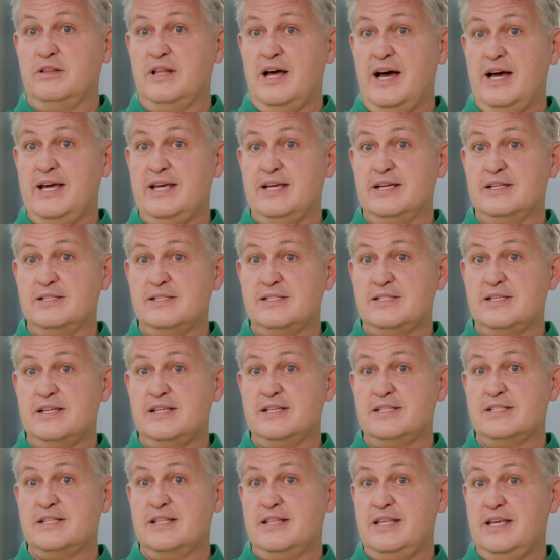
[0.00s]
Lions
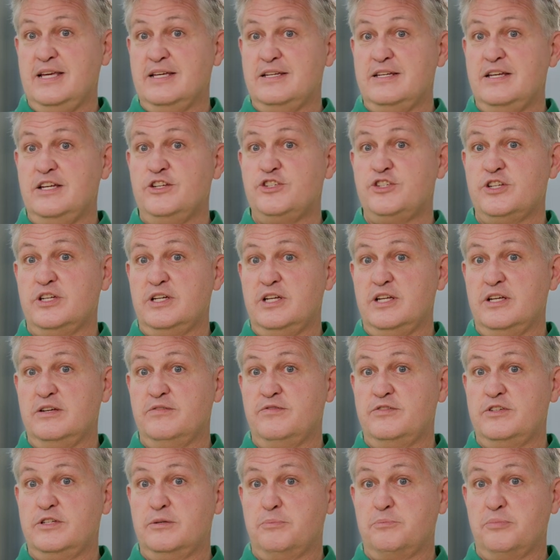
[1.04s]
is the
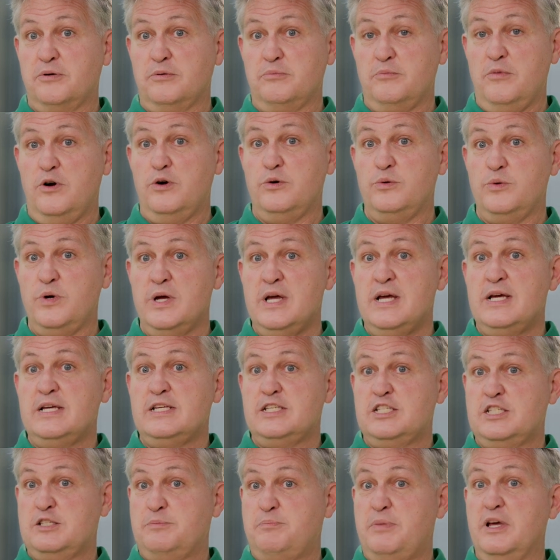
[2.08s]
initiative to promote
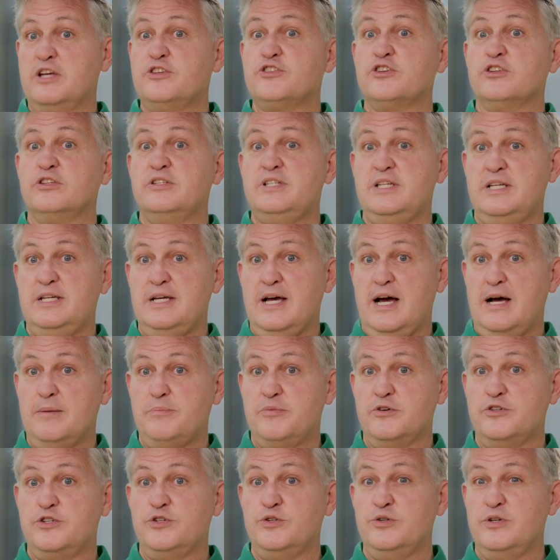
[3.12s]
specialty
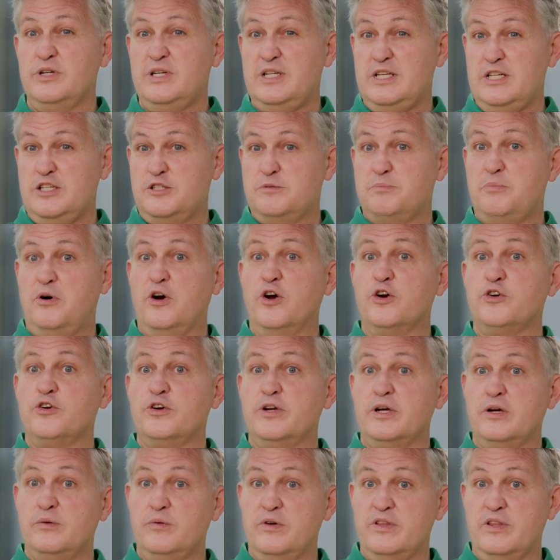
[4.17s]
opportunities,
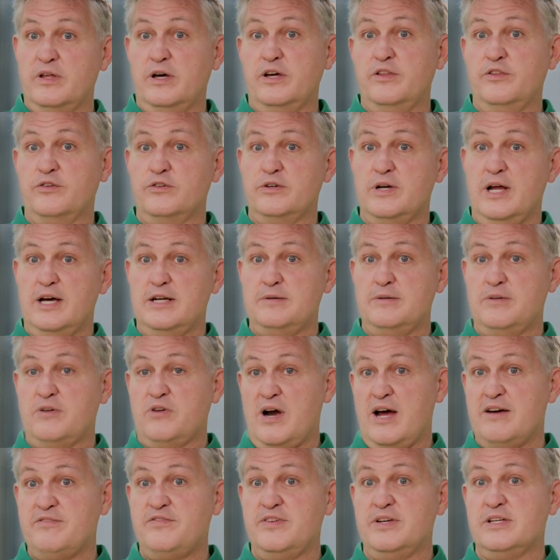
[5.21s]
partnering with other
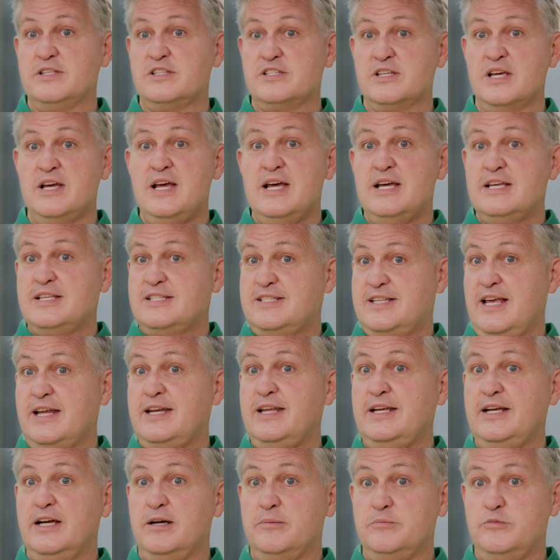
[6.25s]
nonprofits,
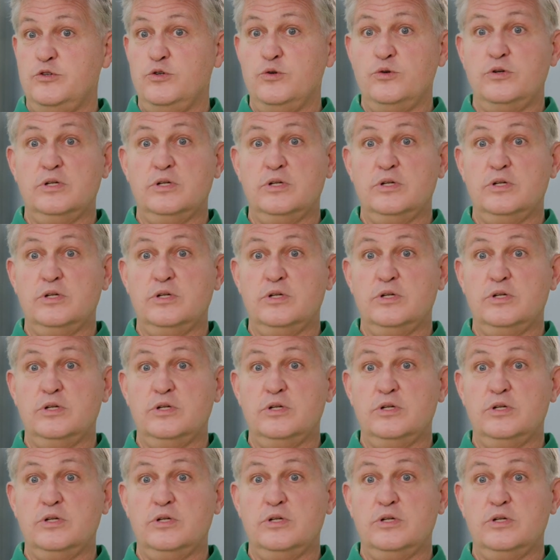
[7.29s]
setting up new